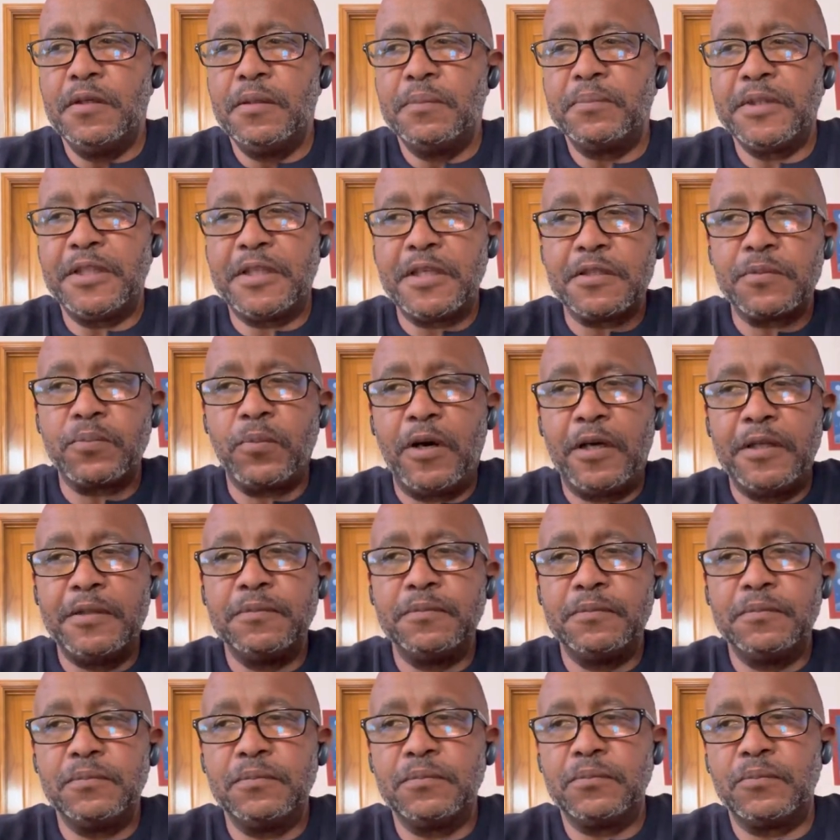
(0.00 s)
because,
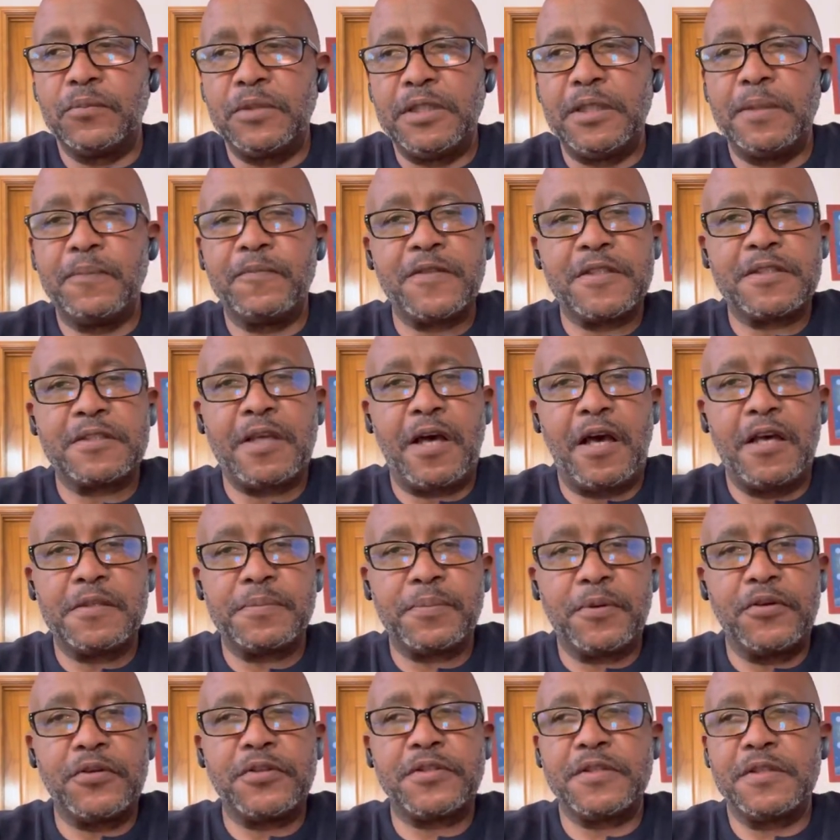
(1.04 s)
one, we emphasize
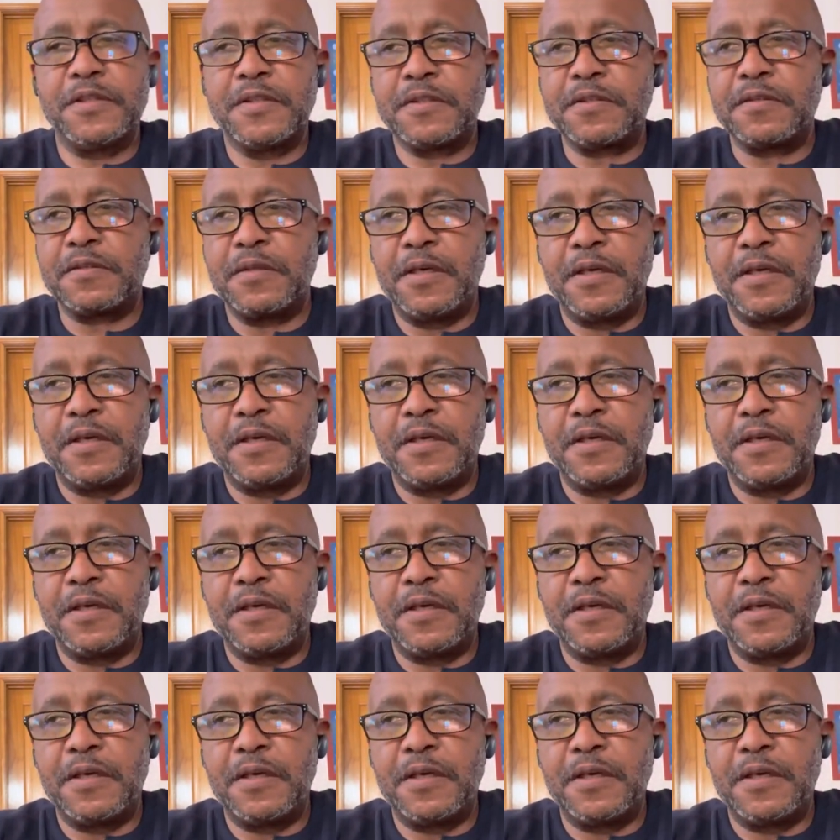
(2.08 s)
Perseus